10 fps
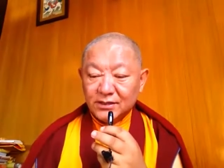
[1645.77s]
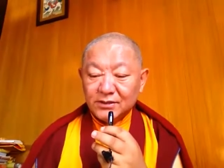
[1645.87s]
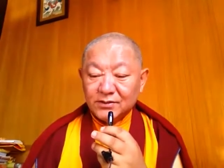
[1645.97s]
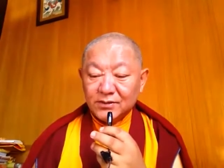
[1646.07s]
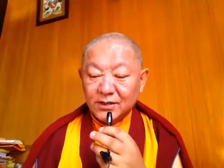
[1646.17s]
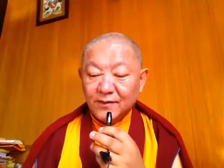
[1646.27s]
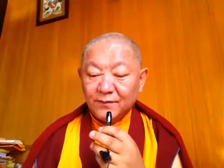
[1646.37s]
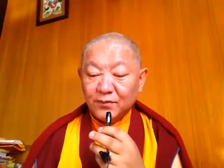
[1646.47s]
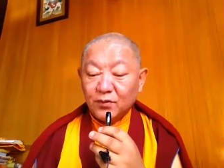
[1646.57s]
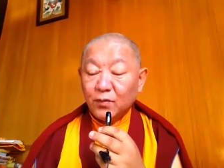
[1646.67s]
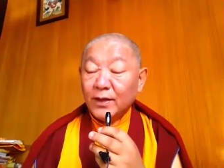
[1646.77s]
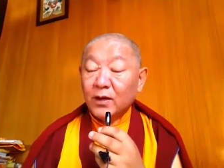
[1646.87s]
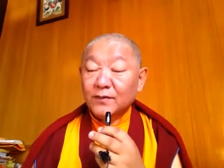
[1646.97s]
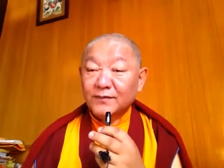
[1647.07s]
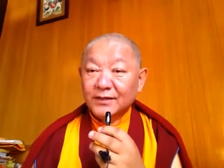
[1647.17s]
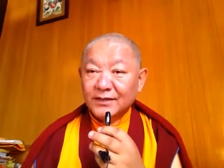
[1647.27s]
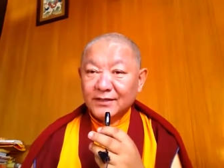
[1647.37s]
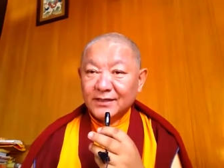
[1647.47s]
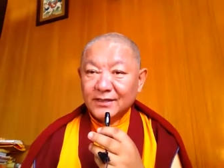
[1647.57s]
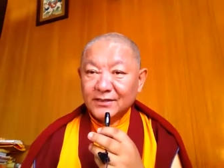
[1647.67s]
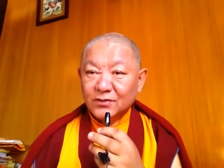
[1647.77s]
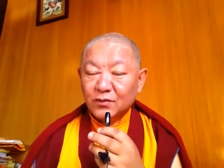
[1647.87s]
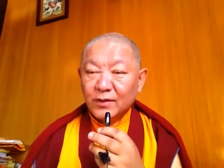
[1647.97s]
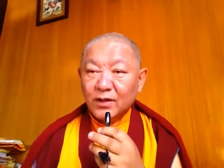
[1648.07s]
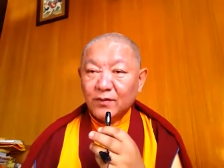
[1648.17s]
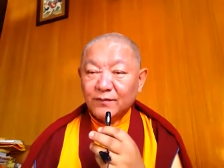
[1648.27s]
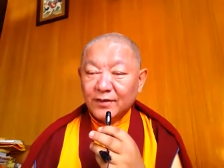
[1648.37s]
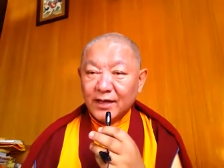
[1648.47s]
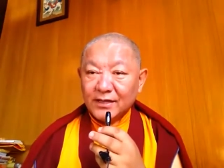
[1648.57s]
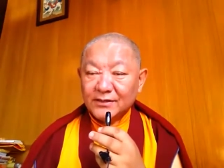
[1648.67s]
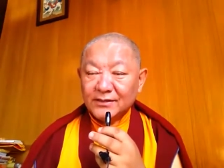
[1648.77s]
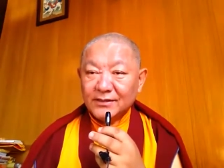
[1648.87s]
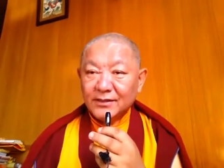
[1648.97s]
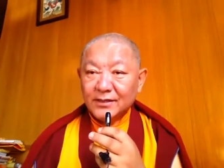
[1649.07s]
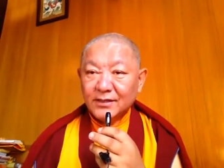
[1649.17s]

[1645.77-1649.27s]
And so therefore your way of seeing things, your way of reacting,